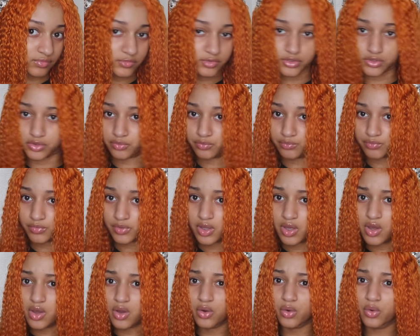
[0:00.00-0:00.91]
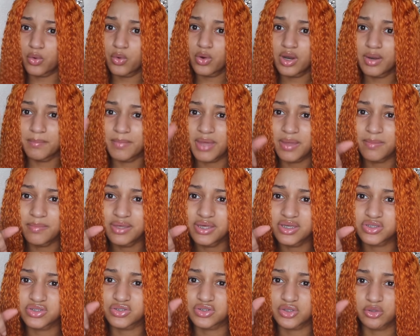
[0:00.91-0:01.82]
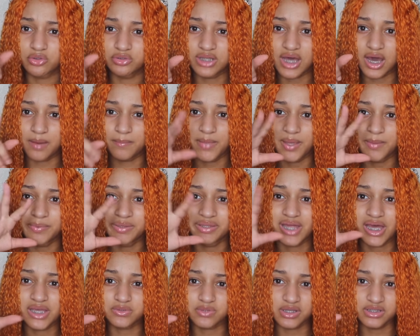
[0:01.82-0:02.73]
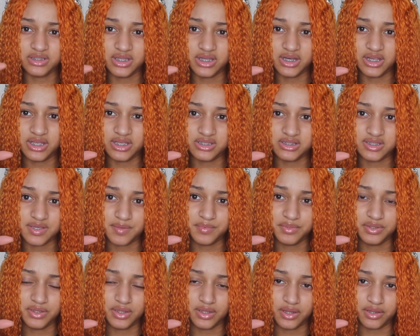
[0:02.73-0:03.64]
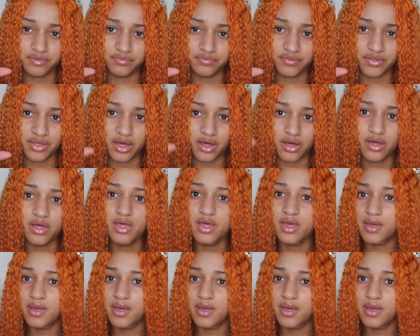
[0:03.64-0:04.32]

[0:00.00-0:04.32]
So, or maybe it's sold out. Maybe that's why they didn't send me the link for y'all.